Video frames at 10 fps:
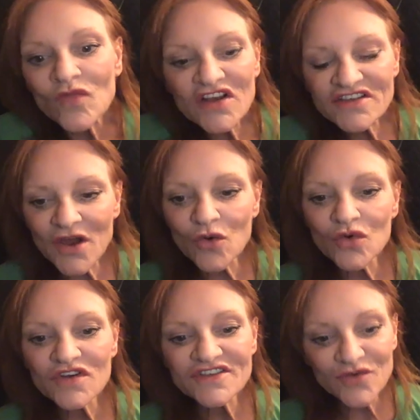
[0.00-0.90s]
So
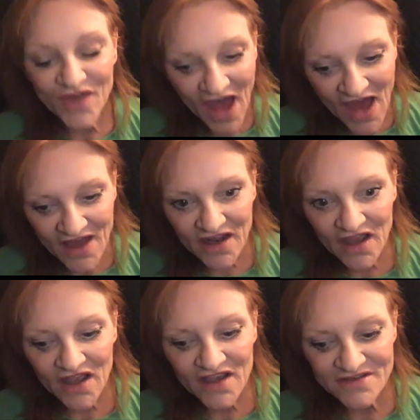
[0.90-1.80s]
that
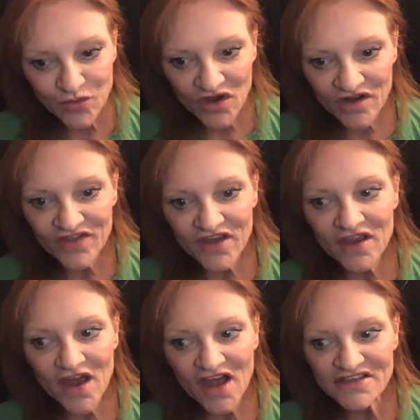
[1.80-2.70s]
is one of
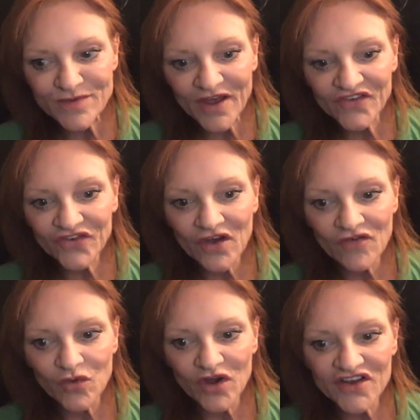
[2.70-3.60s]
the aspects of
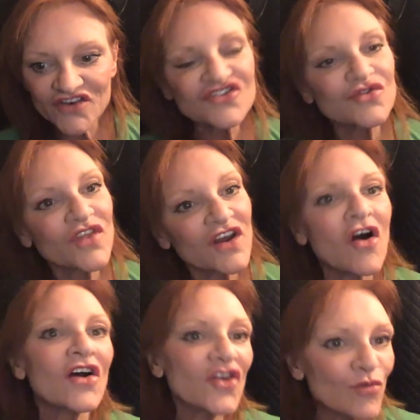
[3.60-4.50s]
what I do. And then
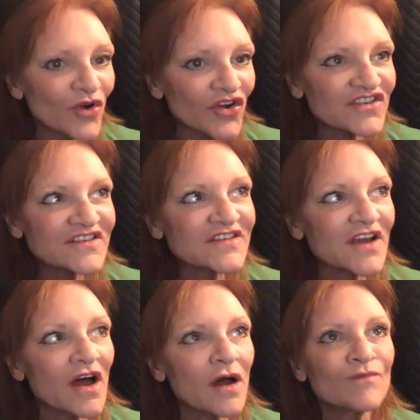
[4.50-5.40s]
audiobooks,
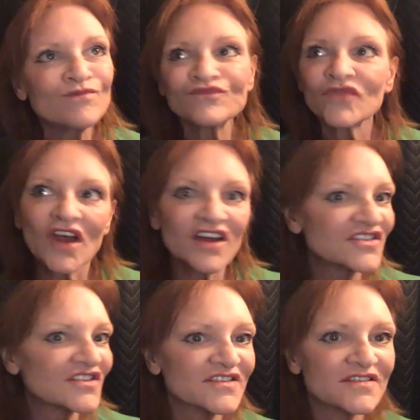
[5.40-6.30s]
I
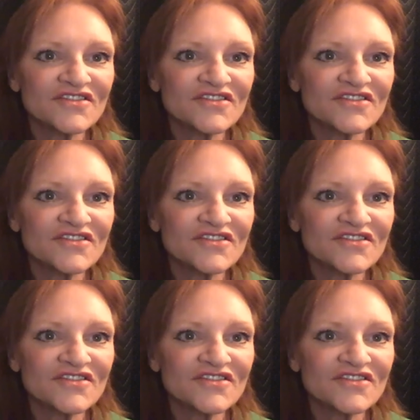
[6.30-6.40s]
just